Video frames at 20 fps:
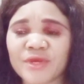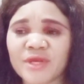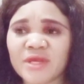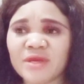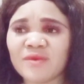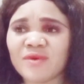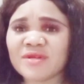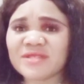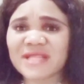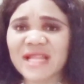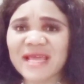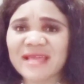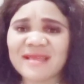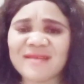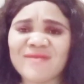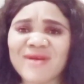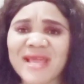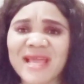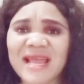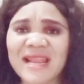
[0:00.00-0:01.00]
It was
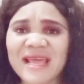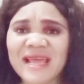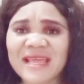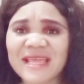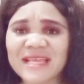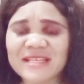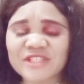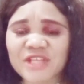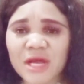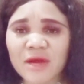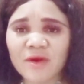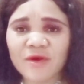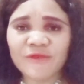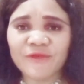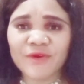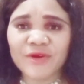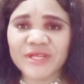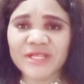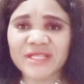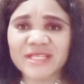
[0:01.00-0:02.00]
like, where can I get charcoal
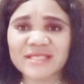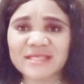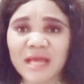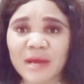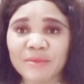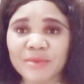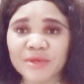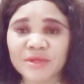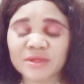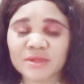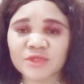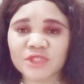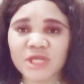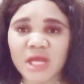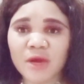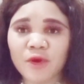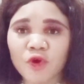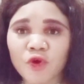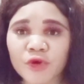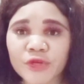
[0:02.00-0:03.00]
for in this abroad?
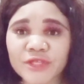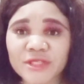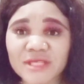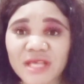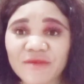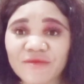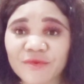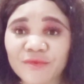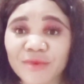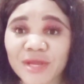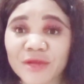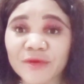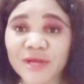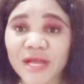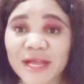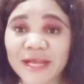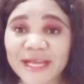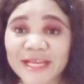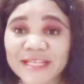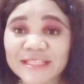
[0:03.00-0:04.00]
Charcoal is everywhere. You
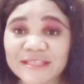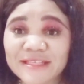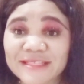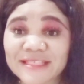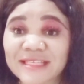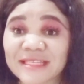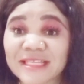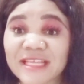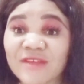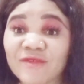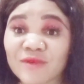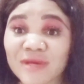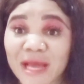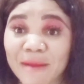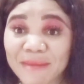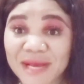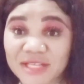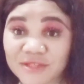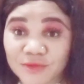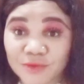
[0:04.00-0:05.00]
can get it in even
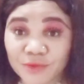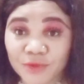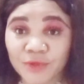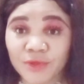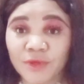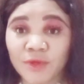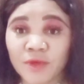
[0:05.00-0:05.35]
Amazon.